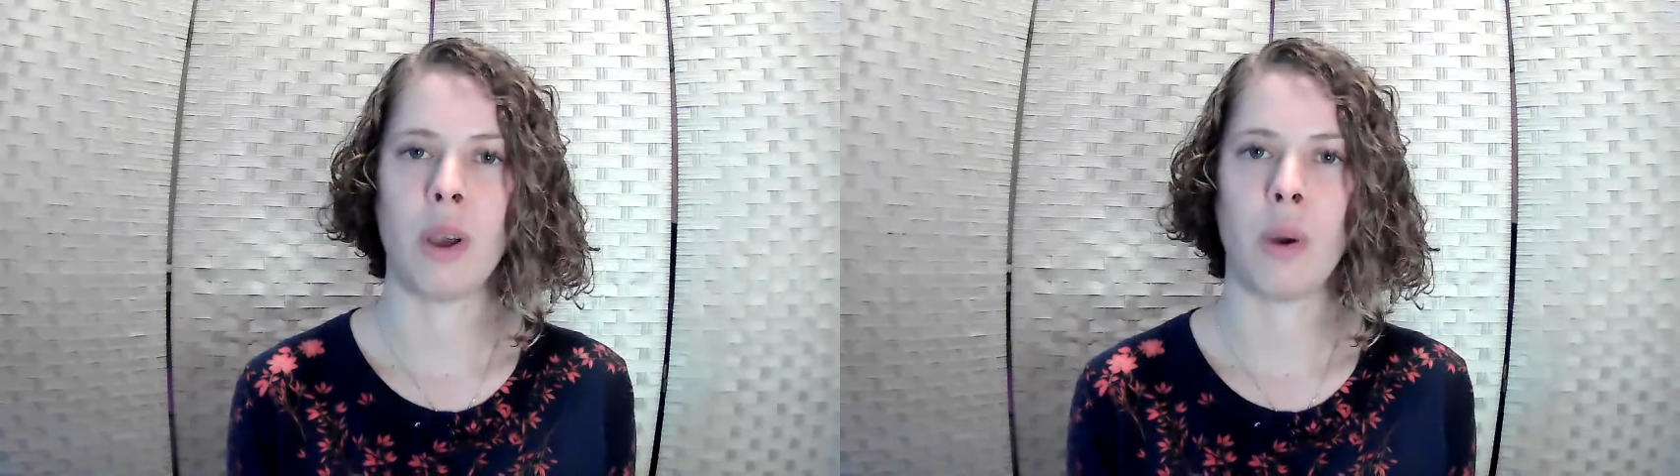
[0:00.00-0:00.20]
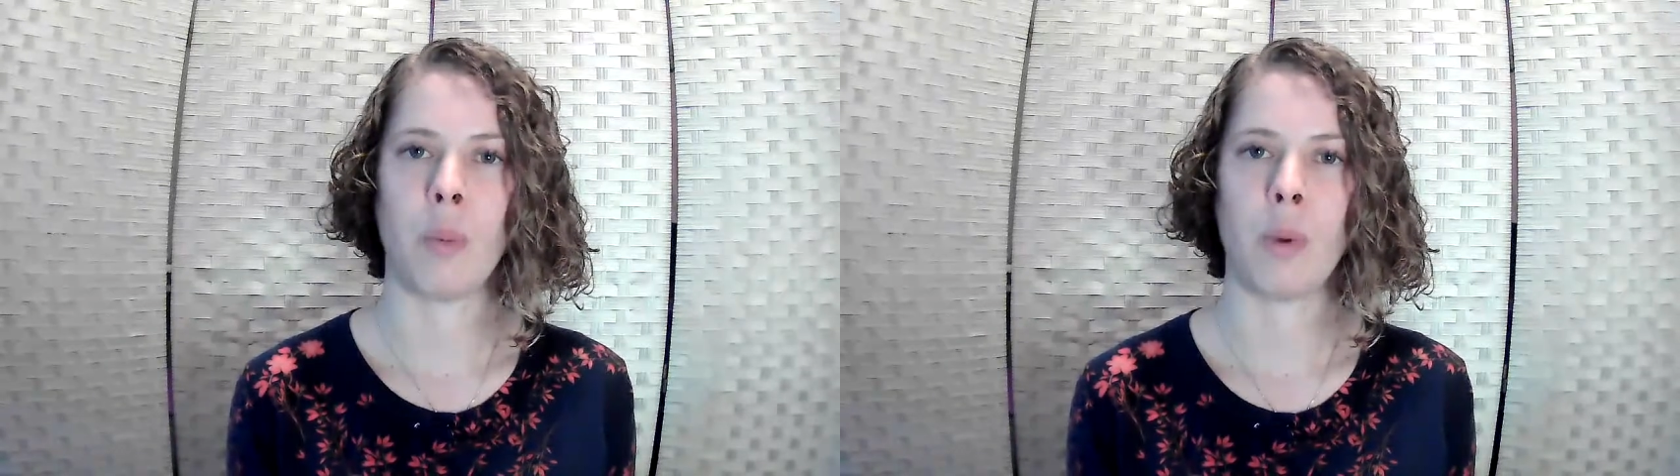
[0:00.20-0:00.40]

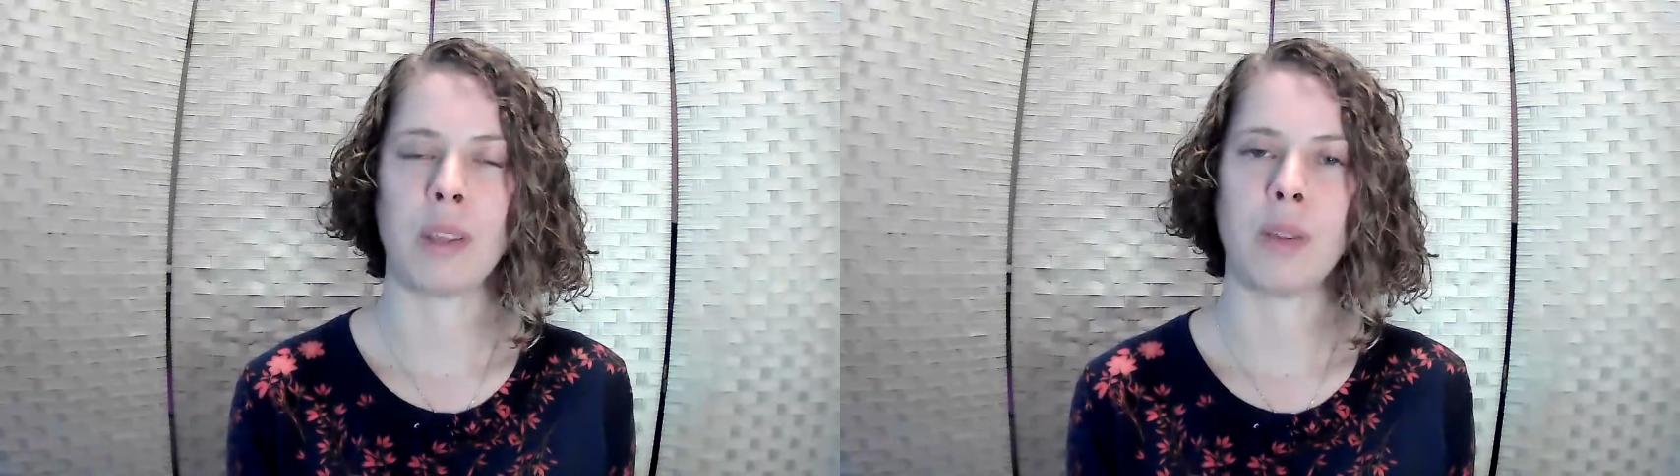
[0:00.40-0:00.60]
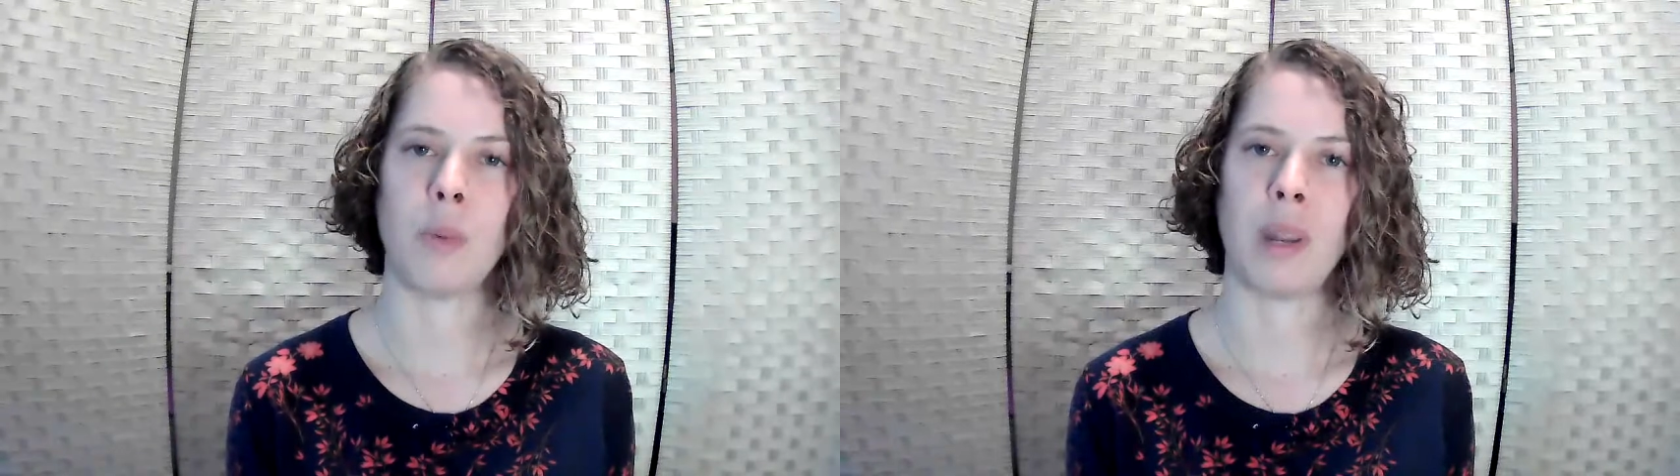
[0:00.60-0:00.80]

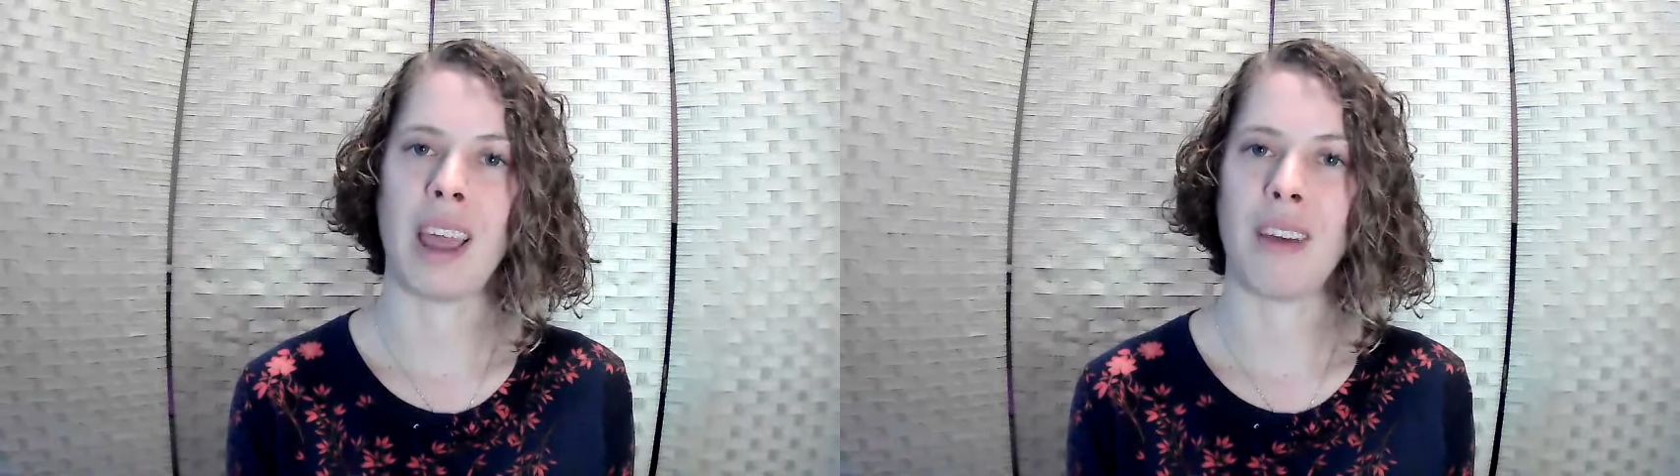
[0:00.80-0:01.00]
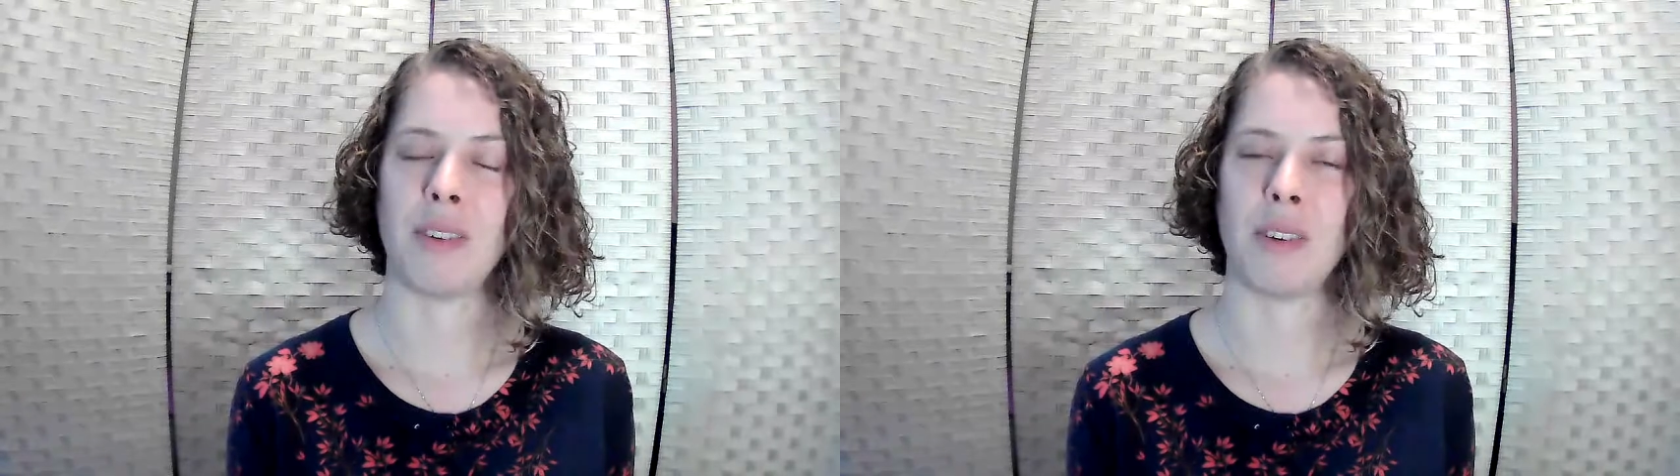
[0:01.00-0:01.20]
with
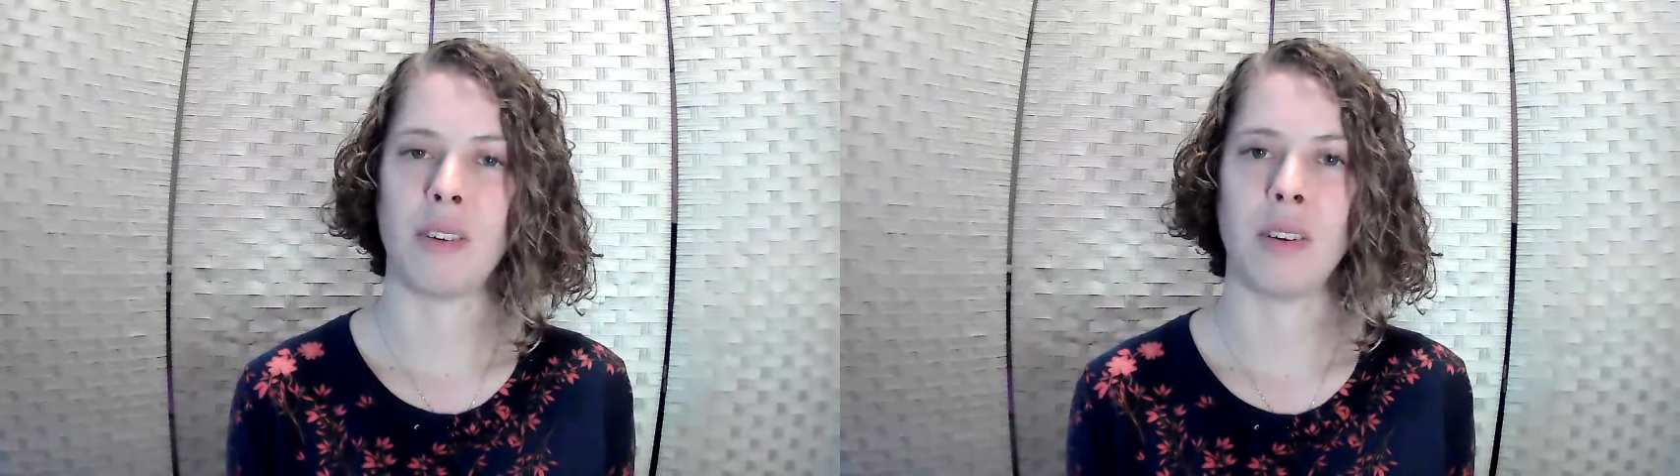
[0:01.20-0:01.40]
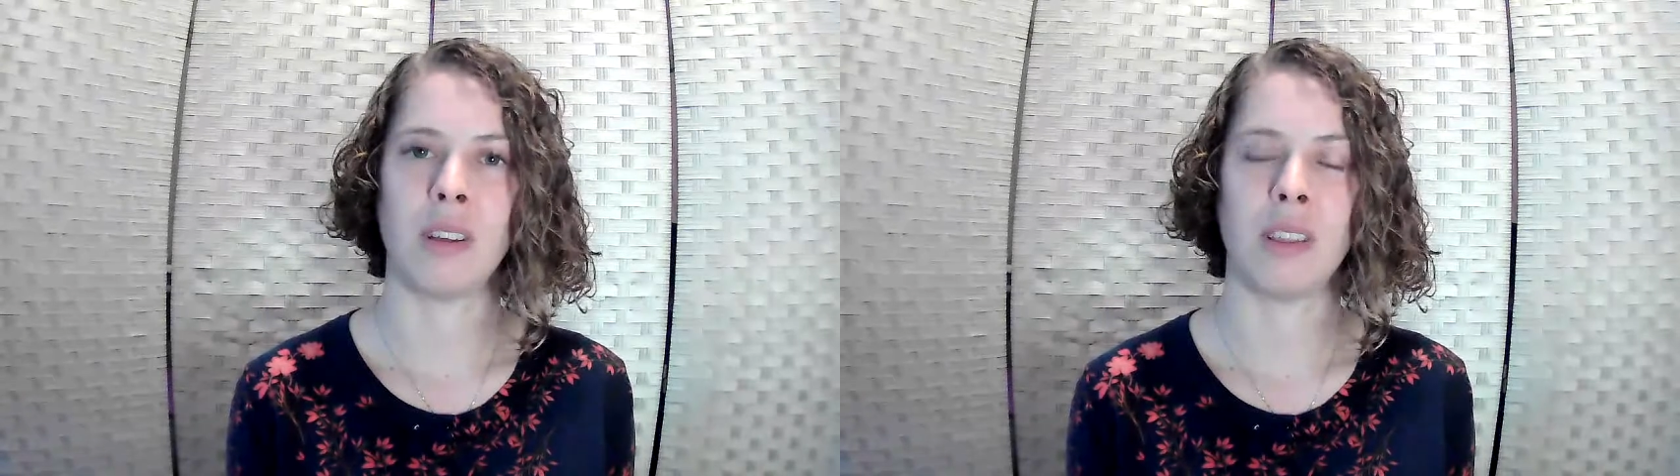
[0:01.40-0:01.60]
whatever